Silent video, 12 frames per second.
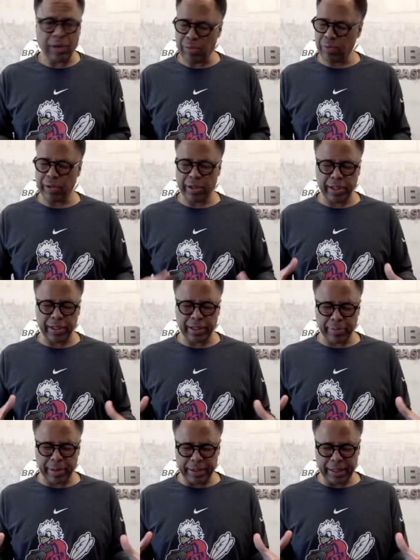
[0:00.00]
the neat thing
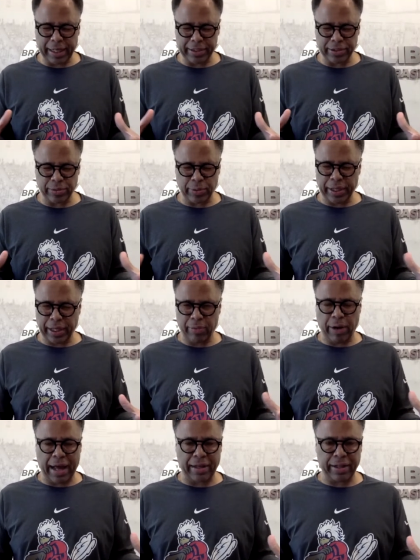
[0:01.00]
about that is the way they
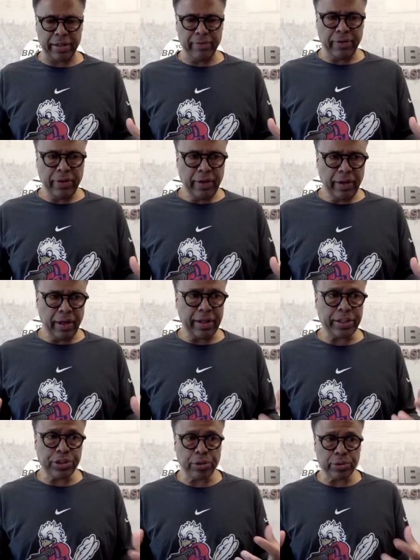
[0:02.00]
rallied, and they
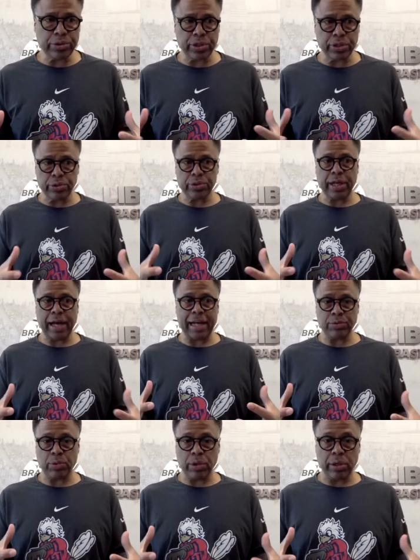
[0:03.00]
chose to use God's
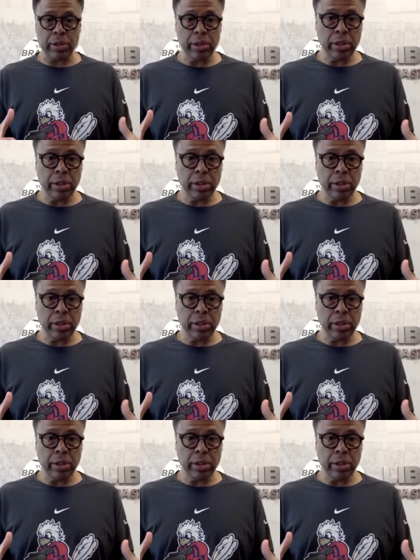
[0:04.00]
word